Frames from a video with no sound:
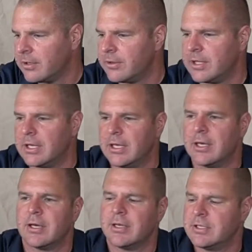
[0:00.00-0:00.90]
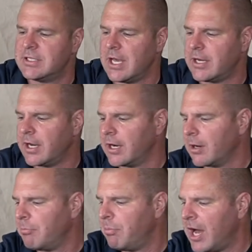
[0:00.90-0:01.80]
the Dead
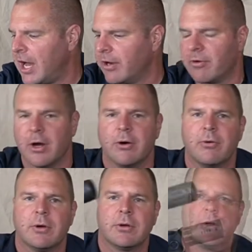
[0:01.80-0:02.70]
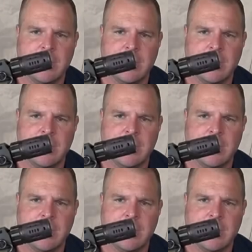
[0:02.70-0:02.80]
Air Pyro,